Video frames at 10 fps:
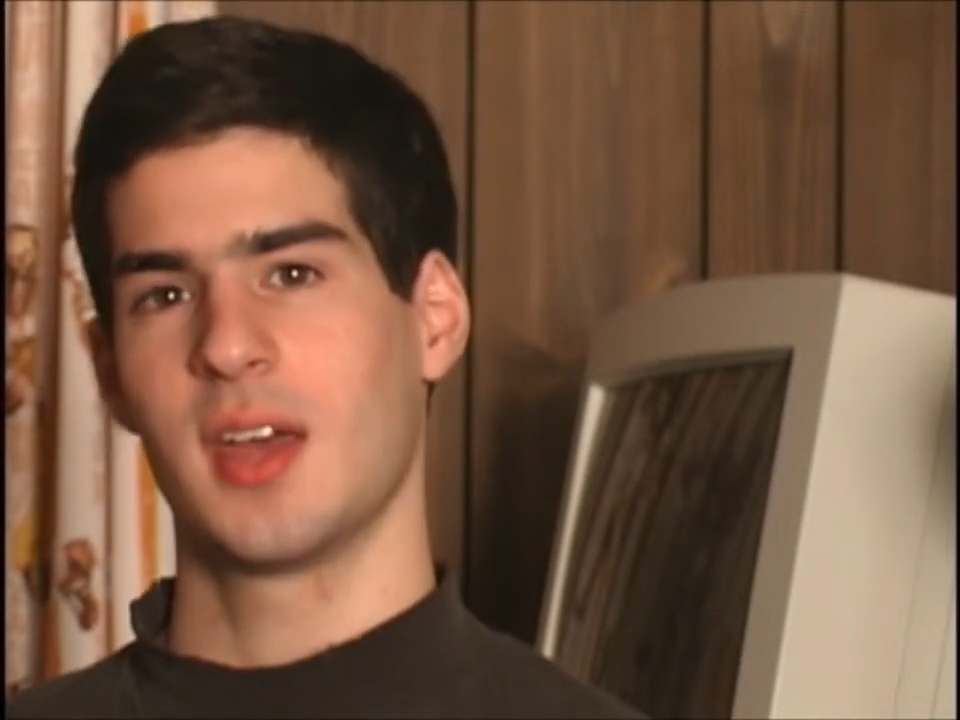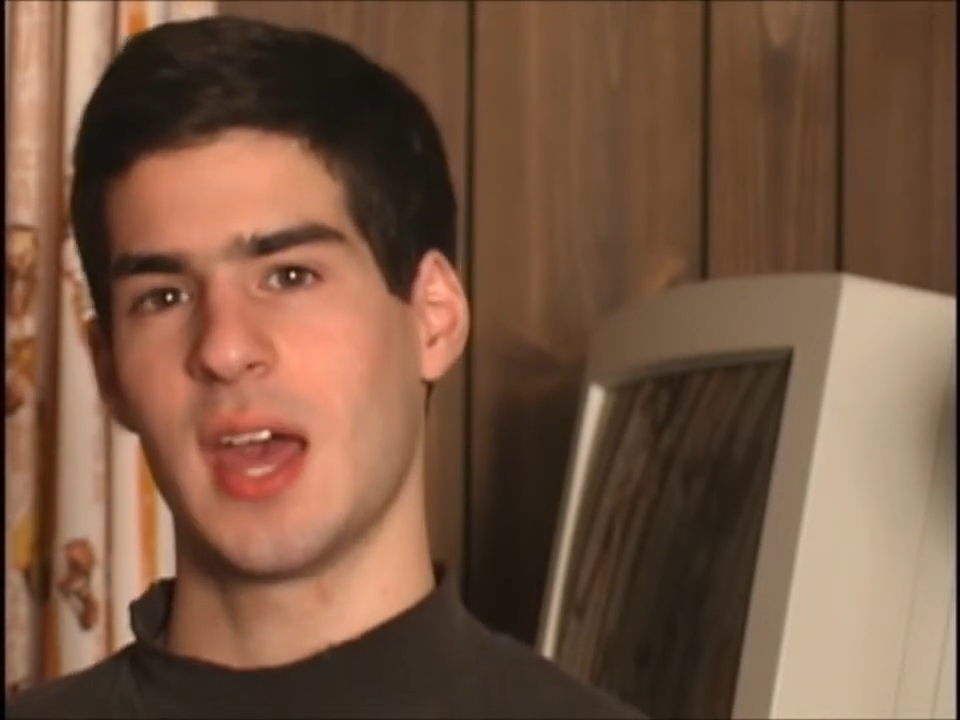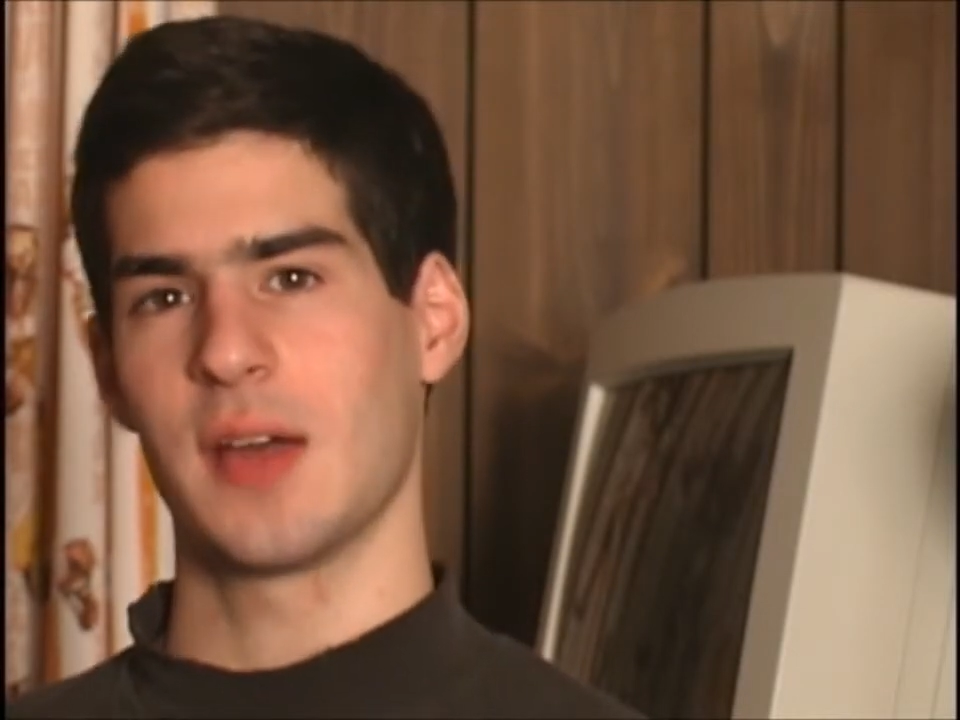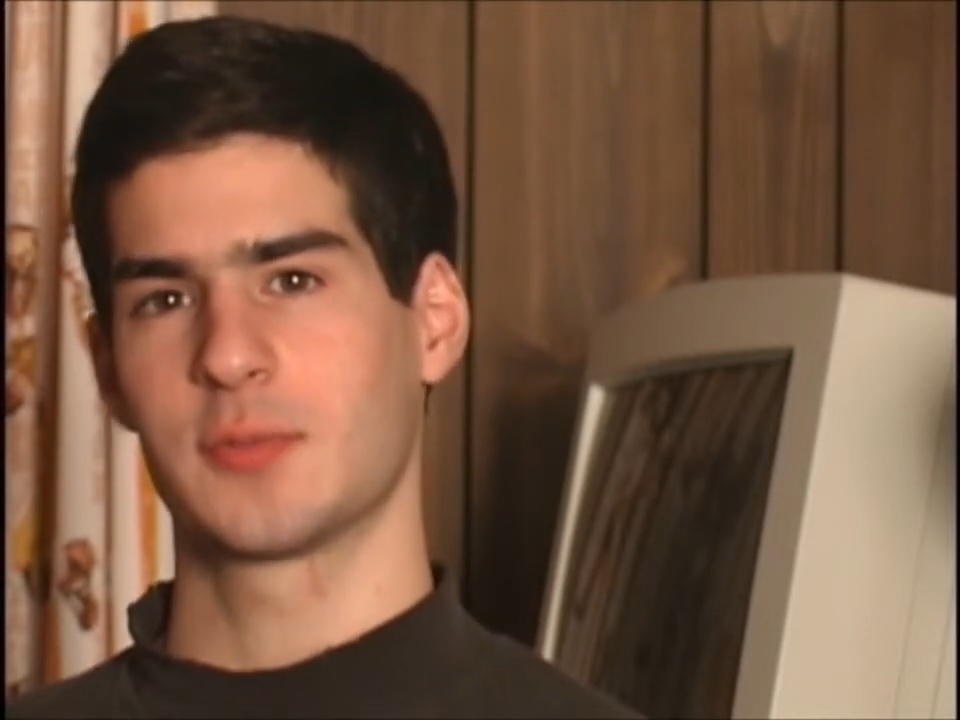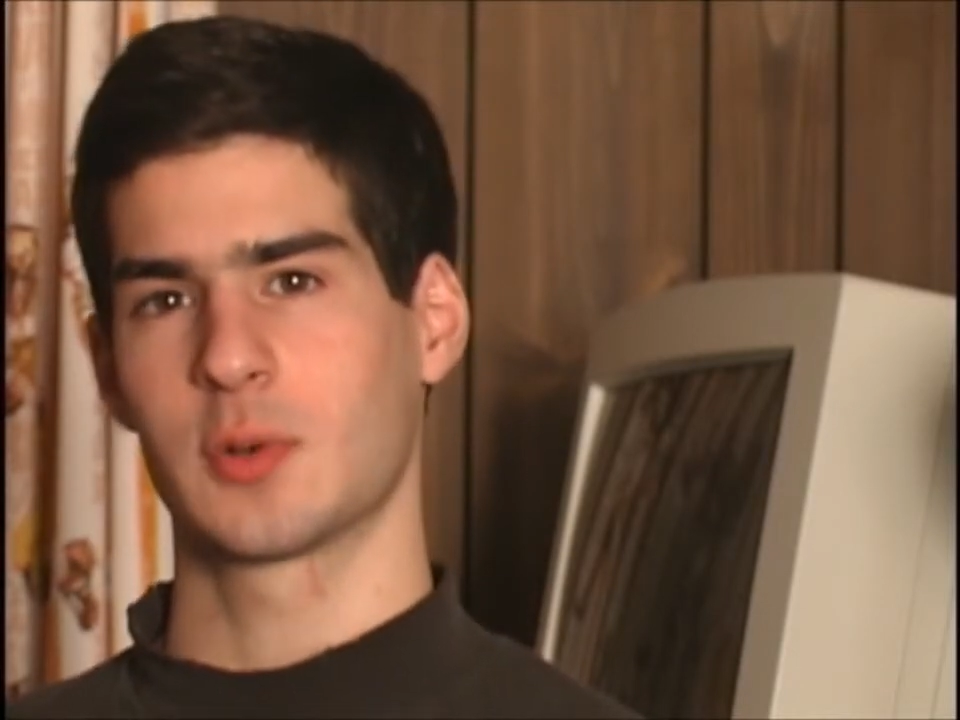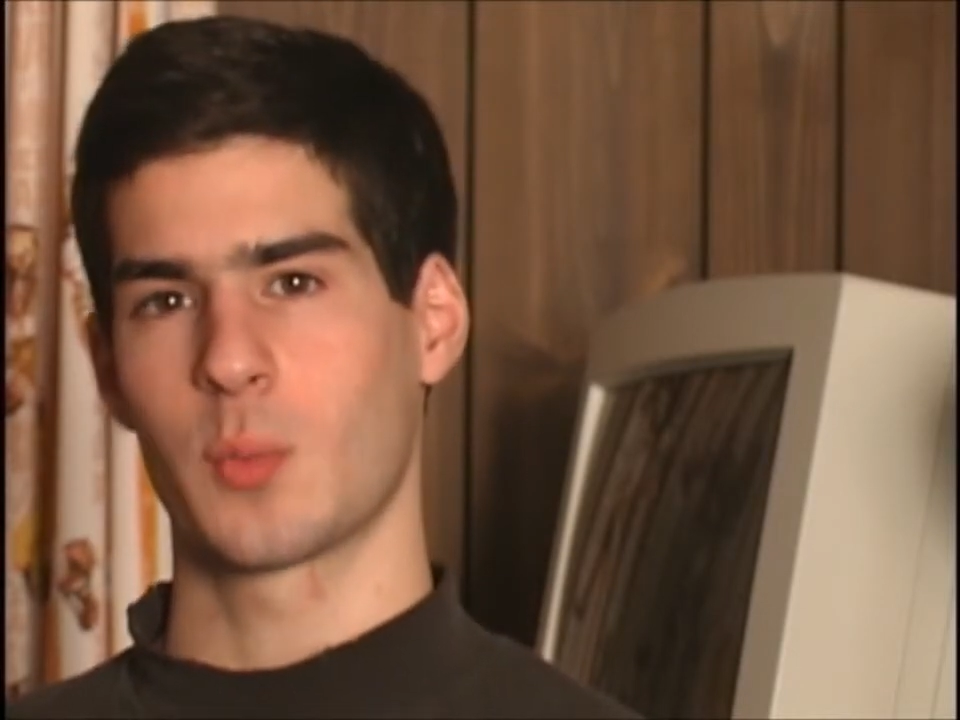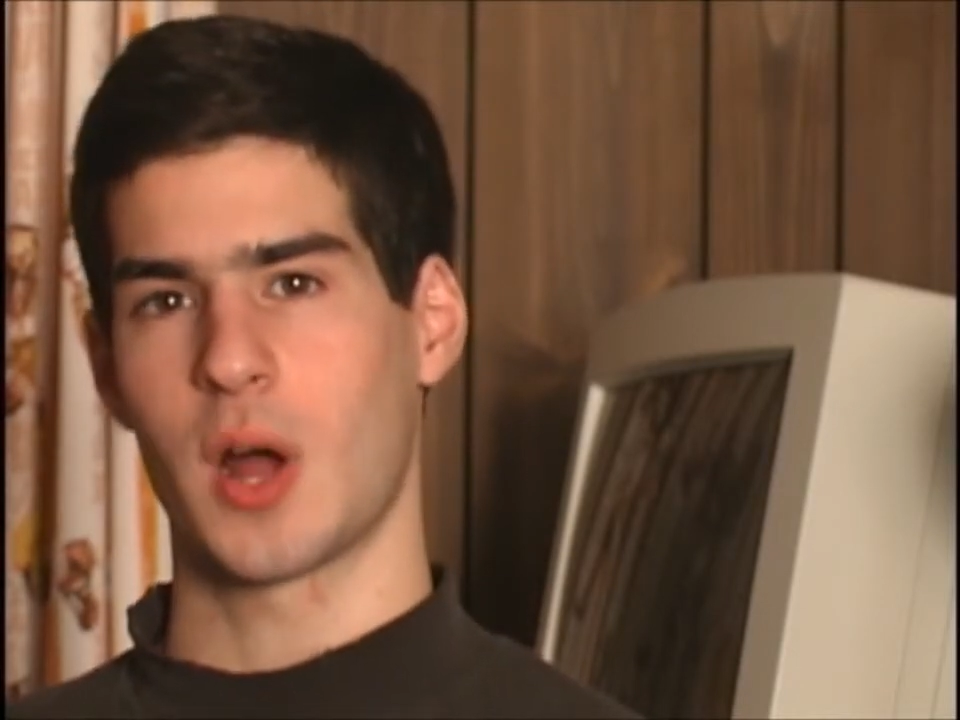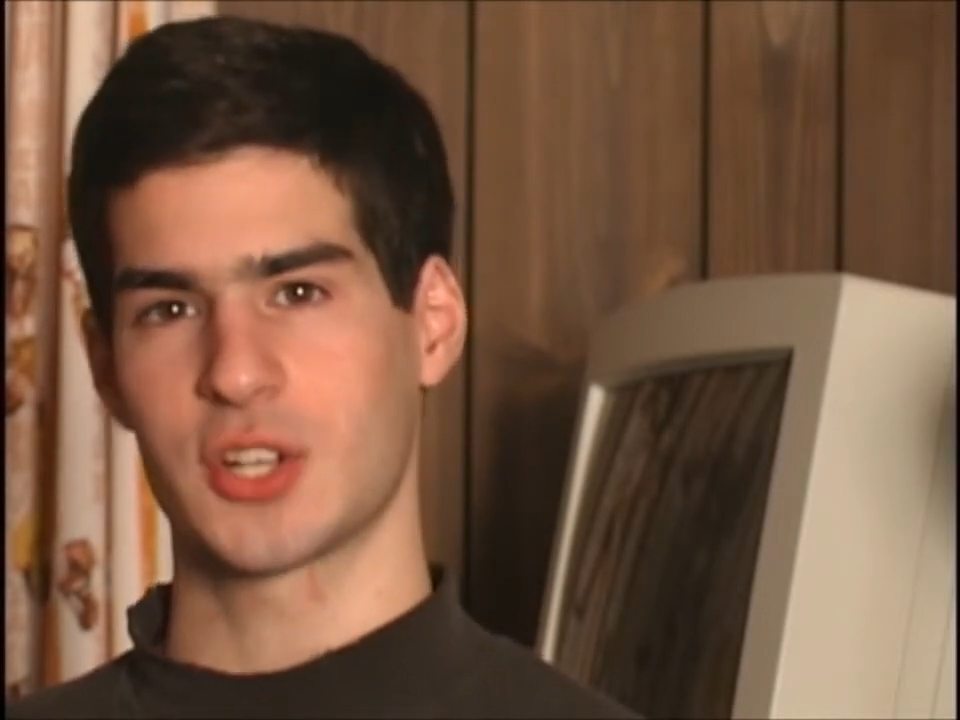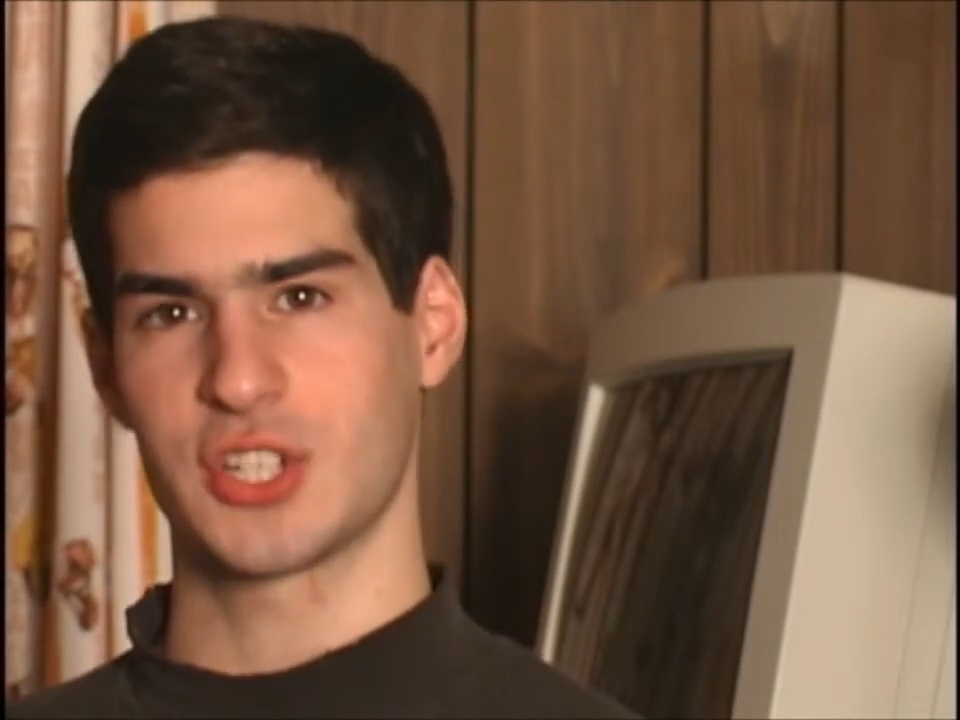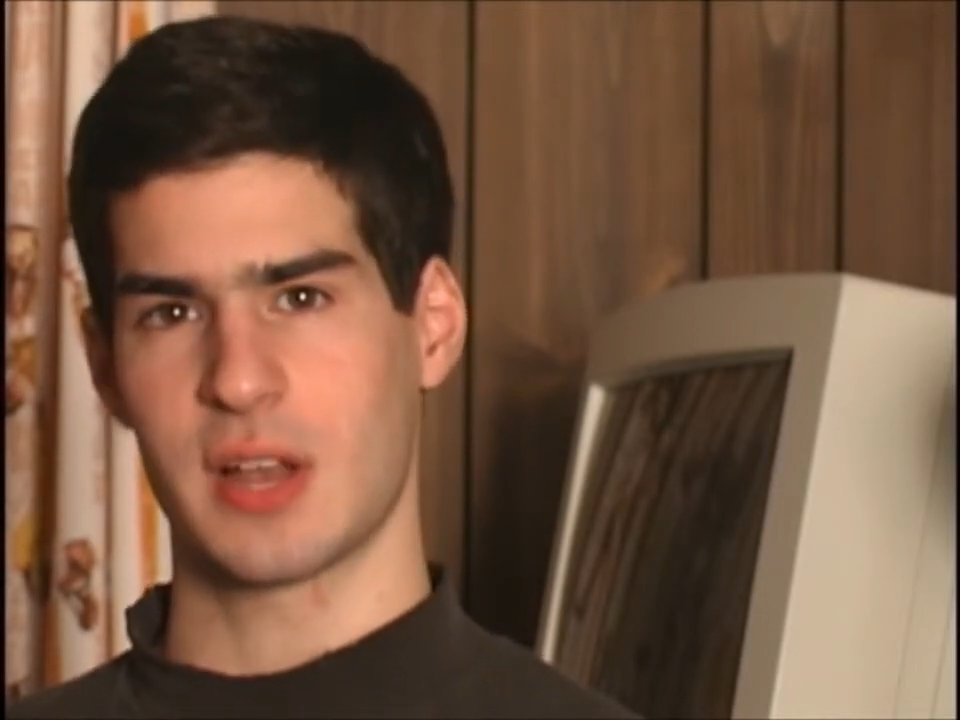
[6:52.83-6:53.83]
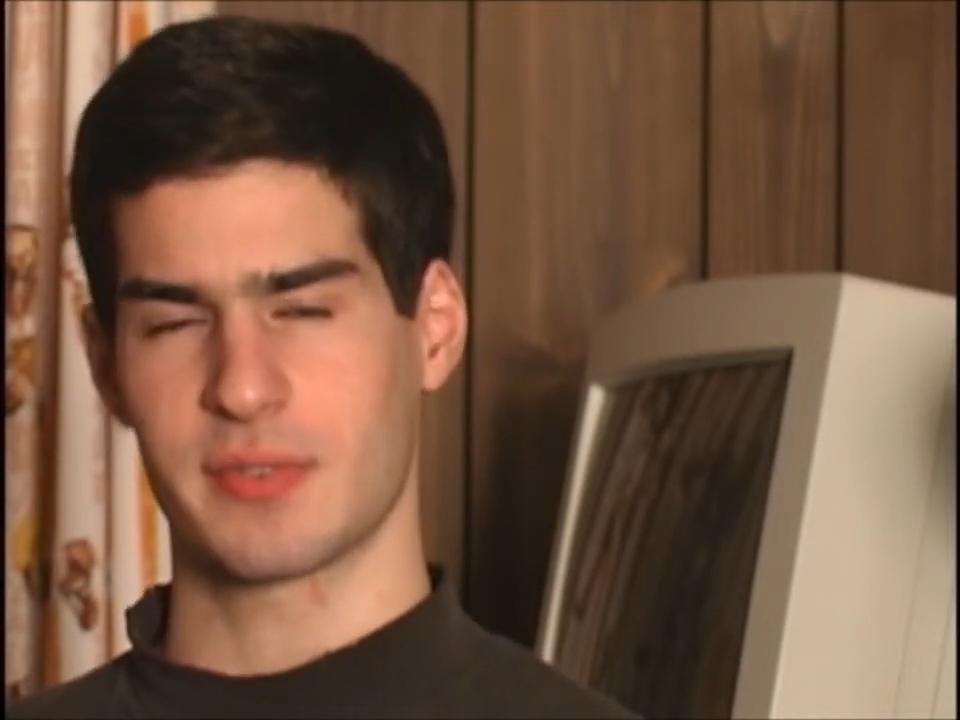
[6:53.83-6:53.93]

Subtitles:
after watching